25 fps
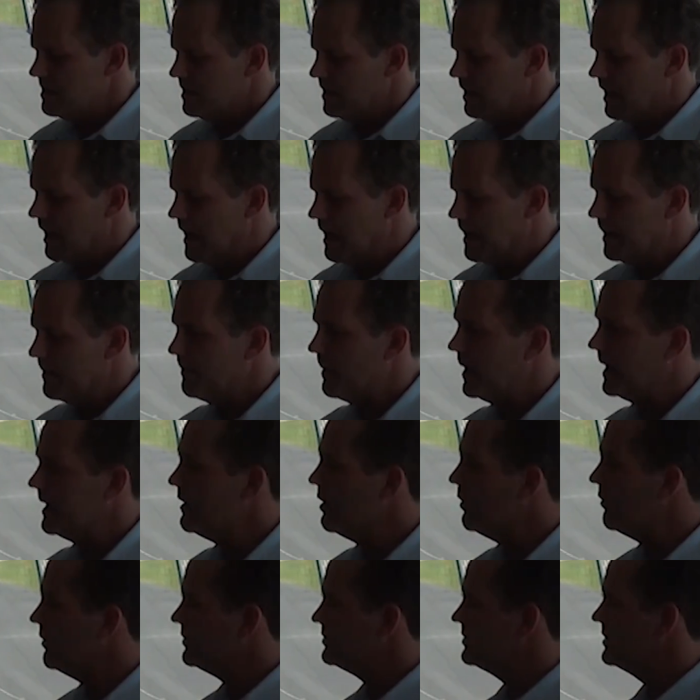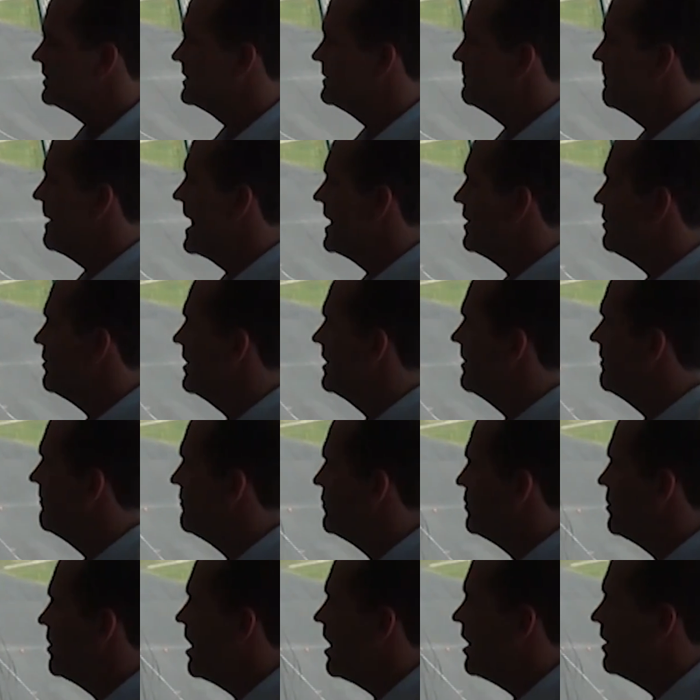I know there's a smattering of
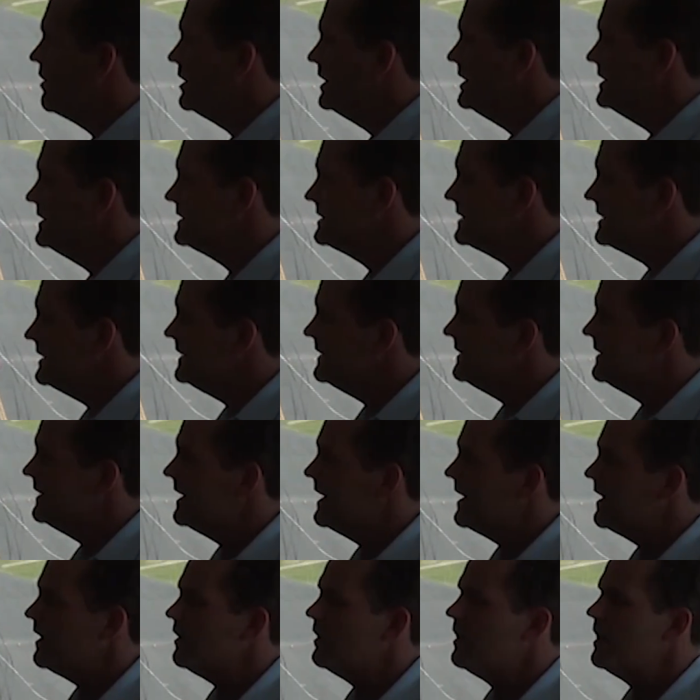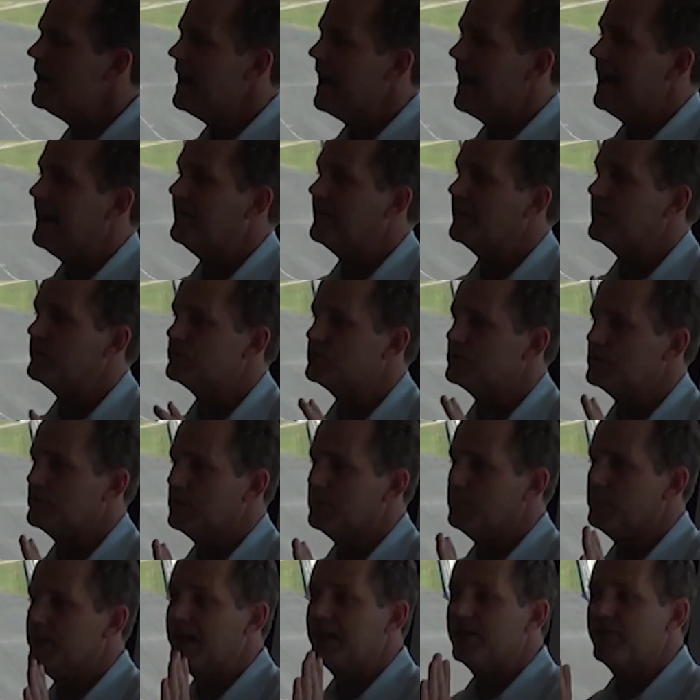Ferraris in there, and there's the
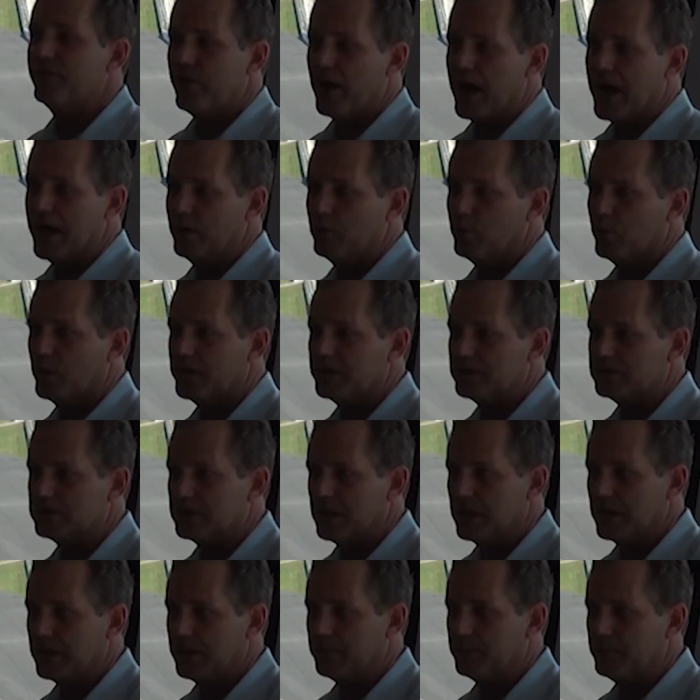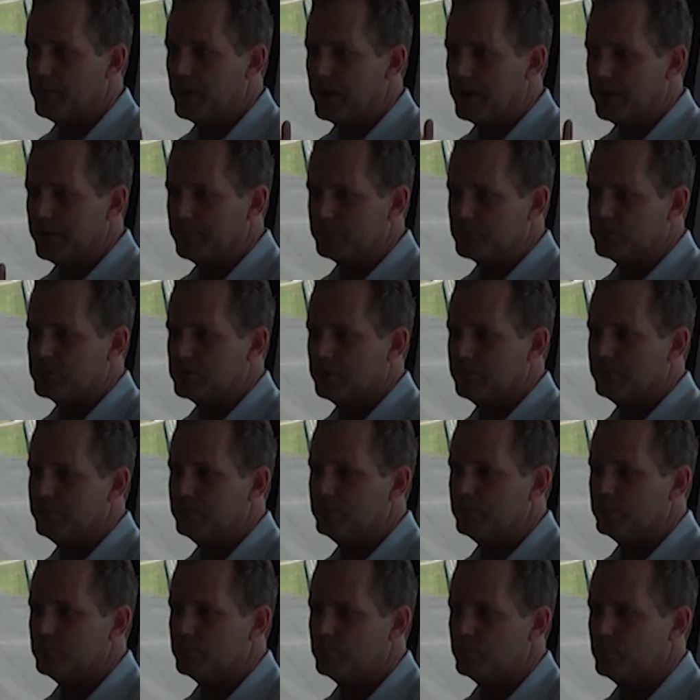big find was some
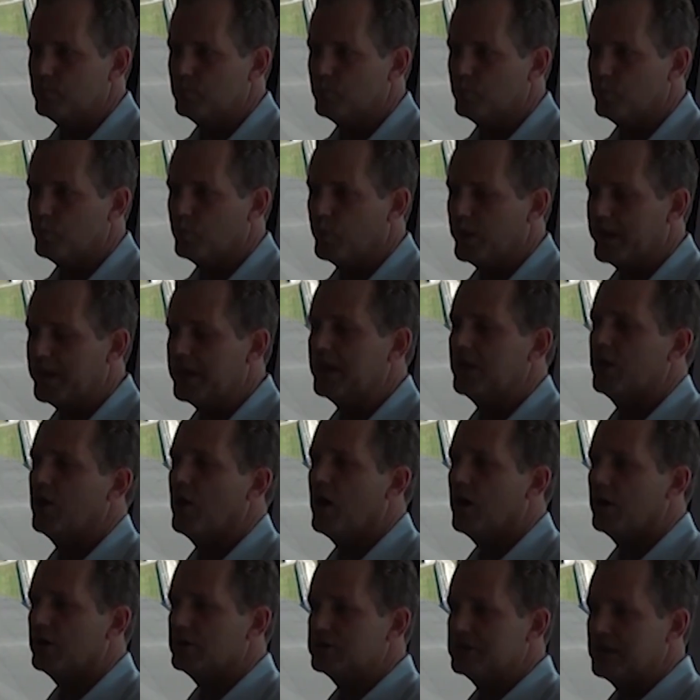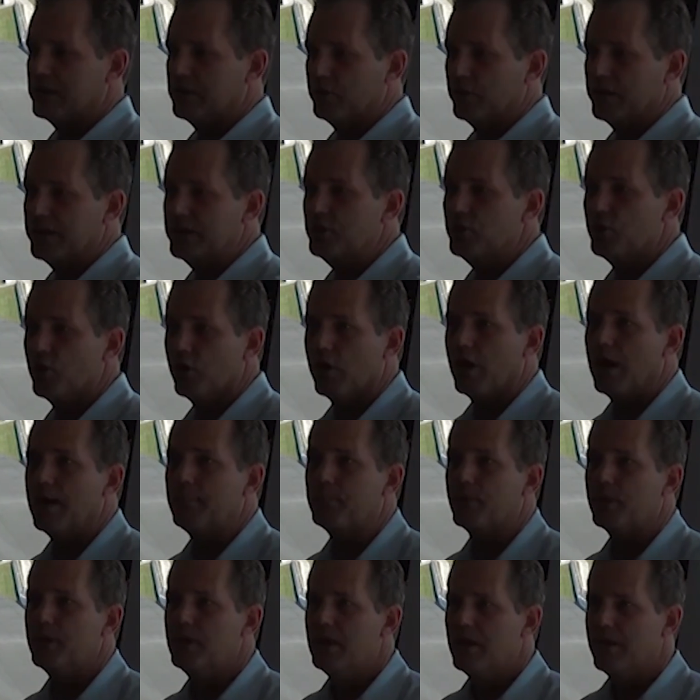winning cars that are in
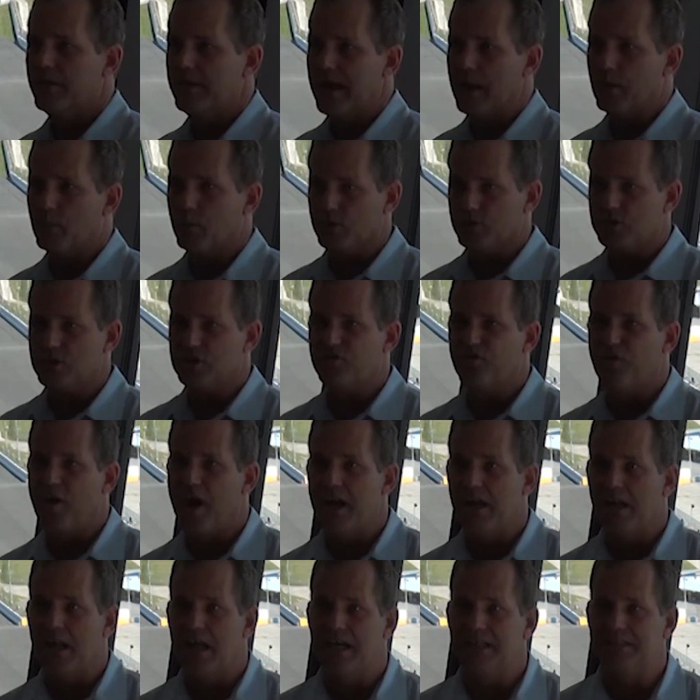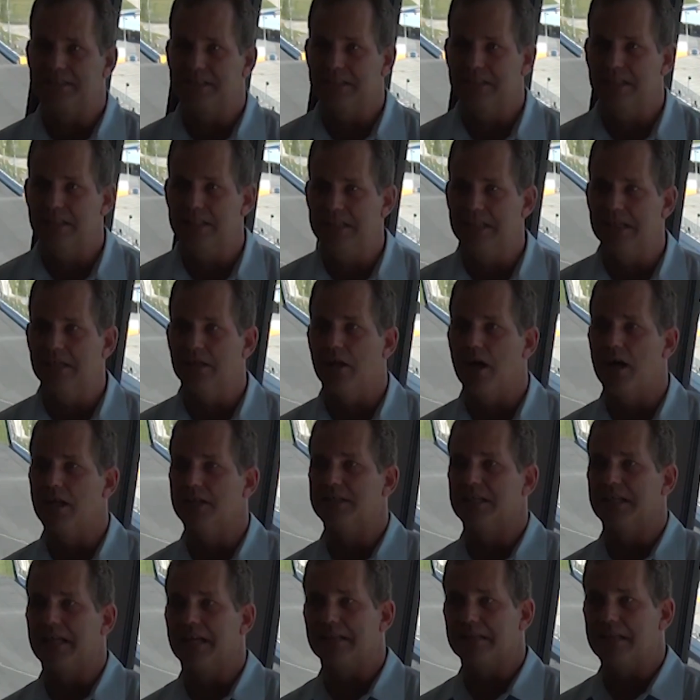Europe that we're just finalizing the deal on
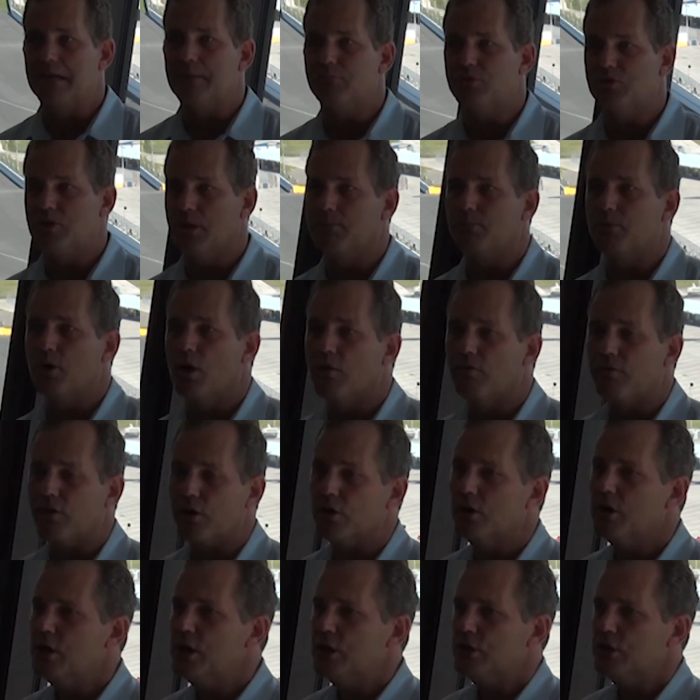to get them shipped over.